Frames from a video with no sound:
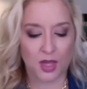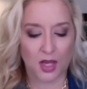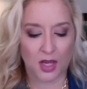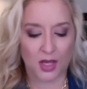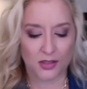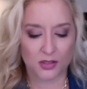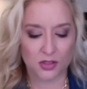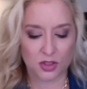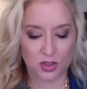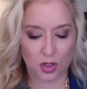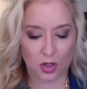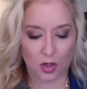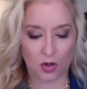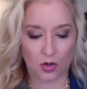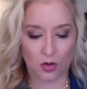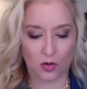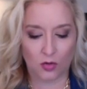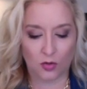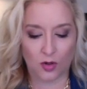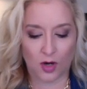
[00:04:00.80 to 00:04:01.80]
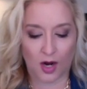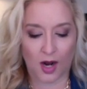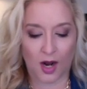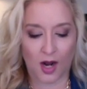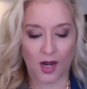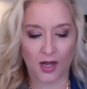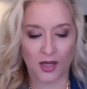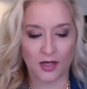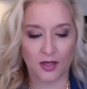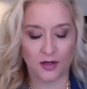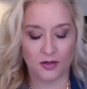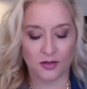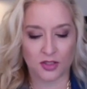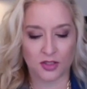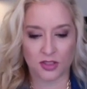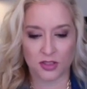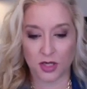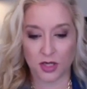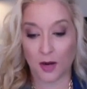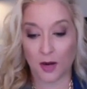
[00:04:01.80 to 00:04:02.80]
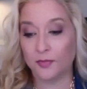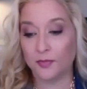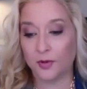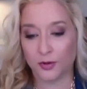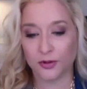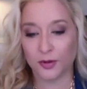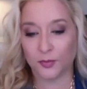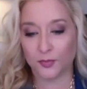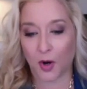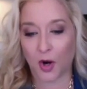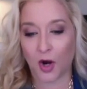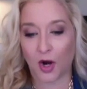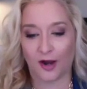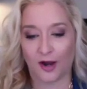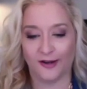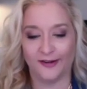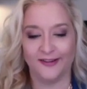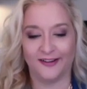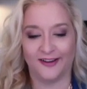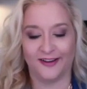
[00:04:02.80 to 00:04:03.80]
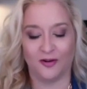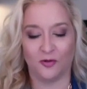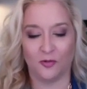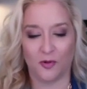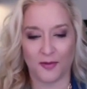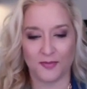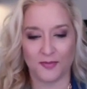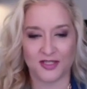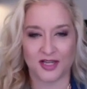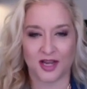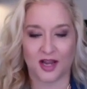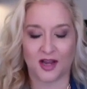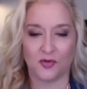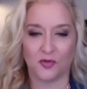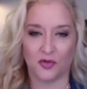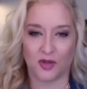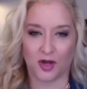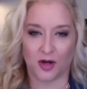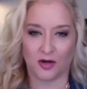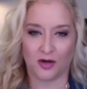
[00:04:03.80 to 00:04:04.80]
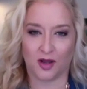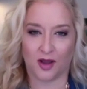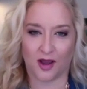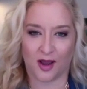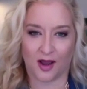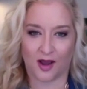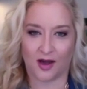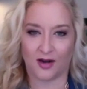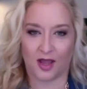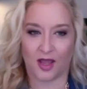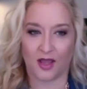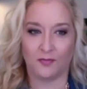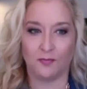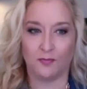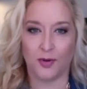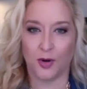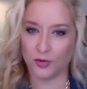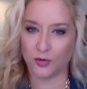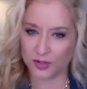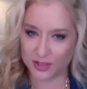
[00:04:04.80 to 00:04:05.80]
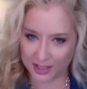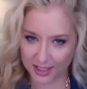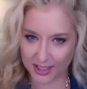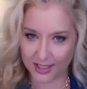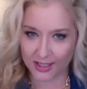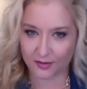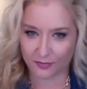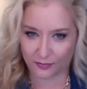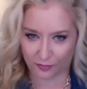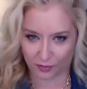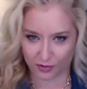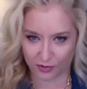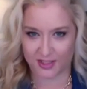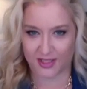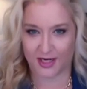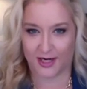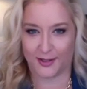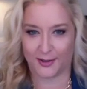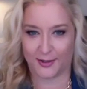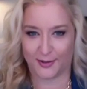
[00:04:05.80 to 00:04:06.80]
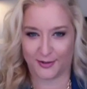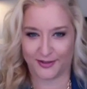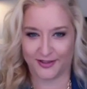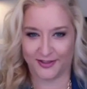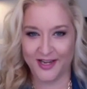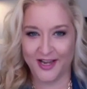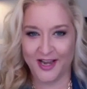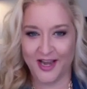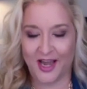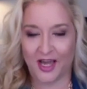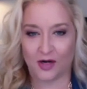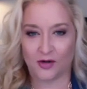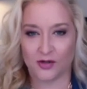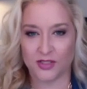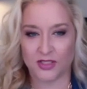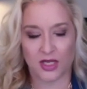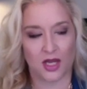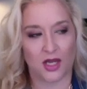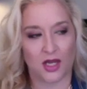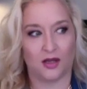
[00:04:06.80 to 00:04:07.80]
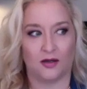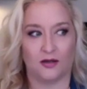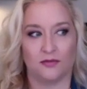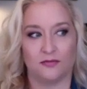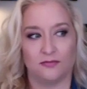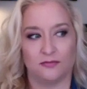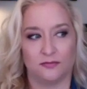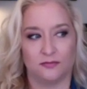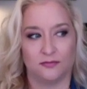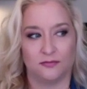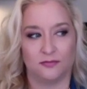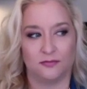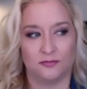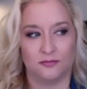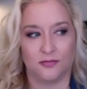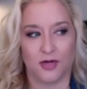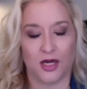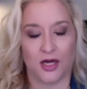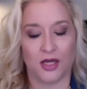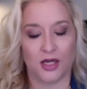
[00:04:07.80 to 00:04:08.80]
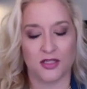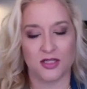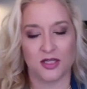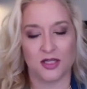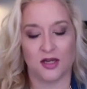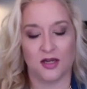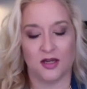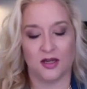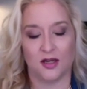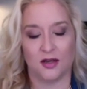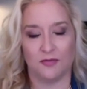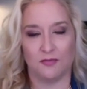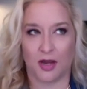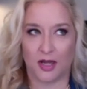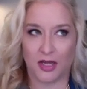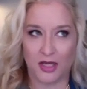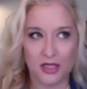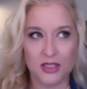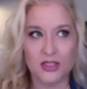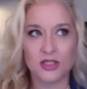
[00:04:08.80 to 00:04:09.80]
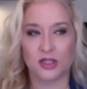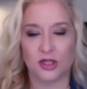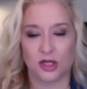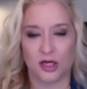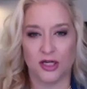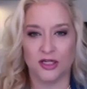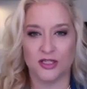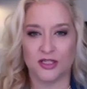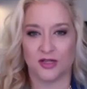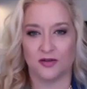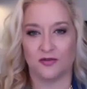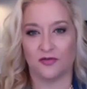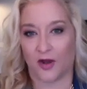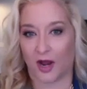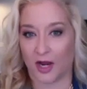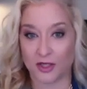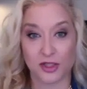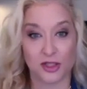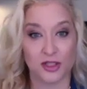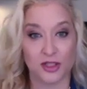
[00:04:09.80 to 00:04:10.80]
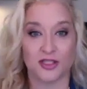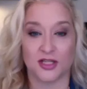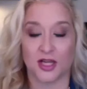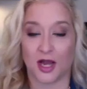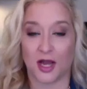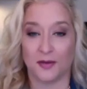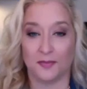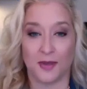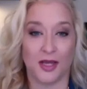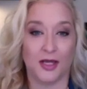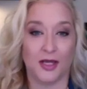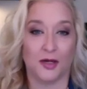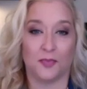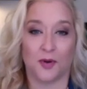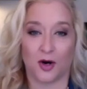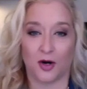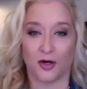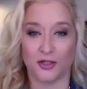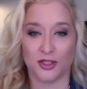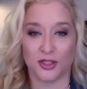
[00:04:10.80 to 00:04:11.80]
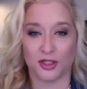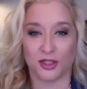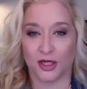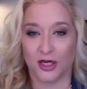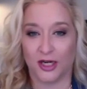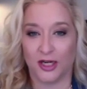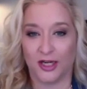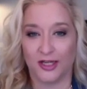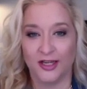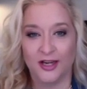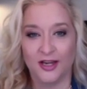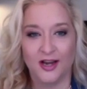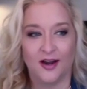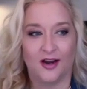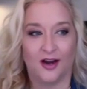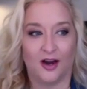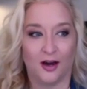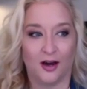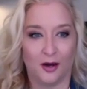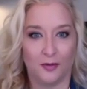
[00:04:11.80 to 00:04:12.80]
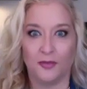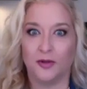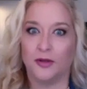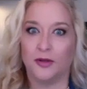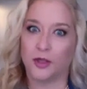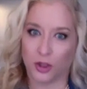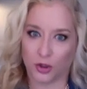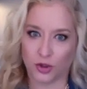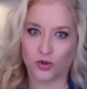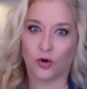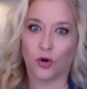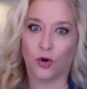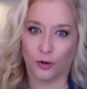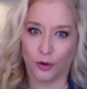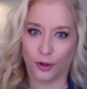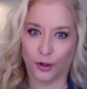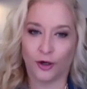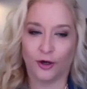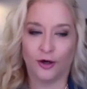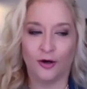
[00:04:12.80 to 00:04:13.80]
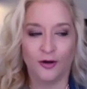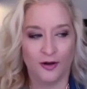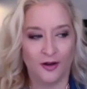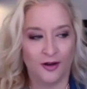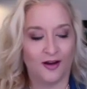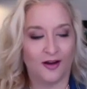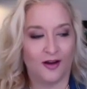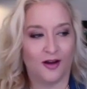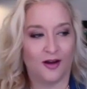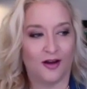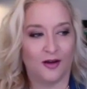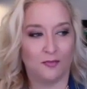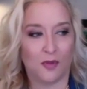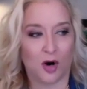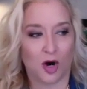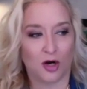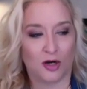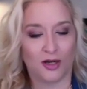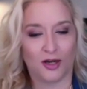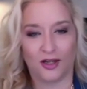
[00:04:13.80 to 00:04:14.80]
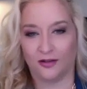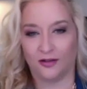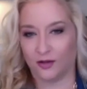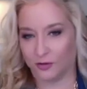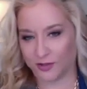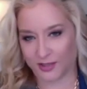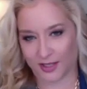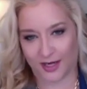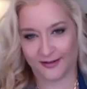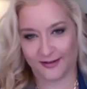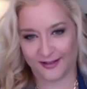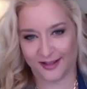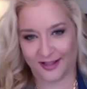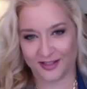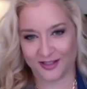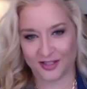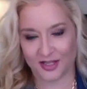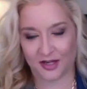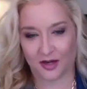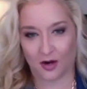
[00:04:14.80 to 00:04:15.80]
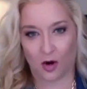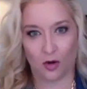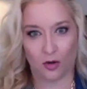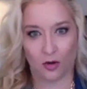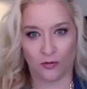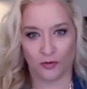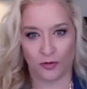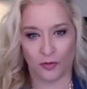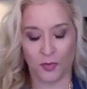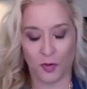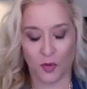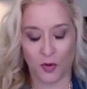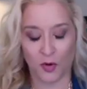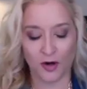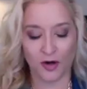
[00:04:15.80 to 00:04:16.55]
and so I stumbled upon a website that had a boutique for sale. And I was like, because uh, uh, my history is in fashion design, makeup artistry, um, controller, uh, marketing, those kind of things, like all over the say board. Your